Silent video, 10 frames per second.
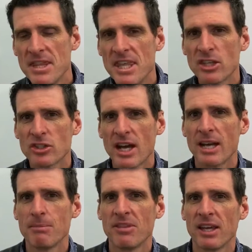This
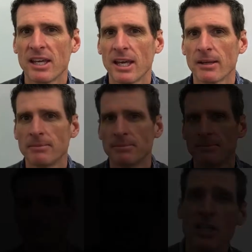got him thinking.
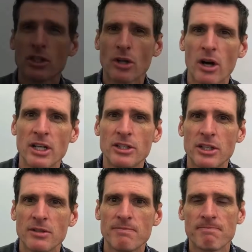And he started
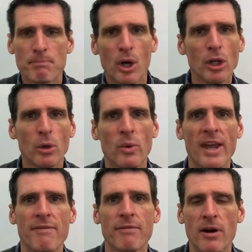to pull
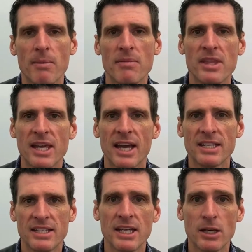away from the
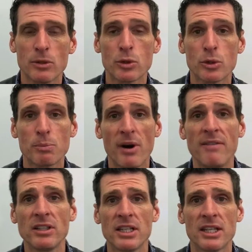idea, which was
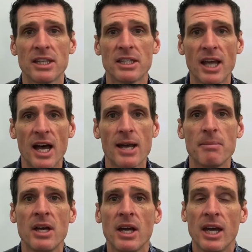prevalent at the
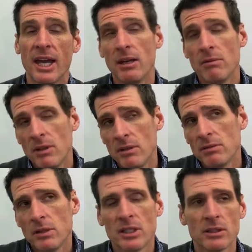time,
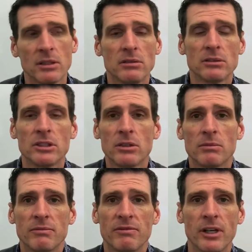and well, still
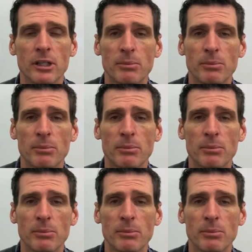fairly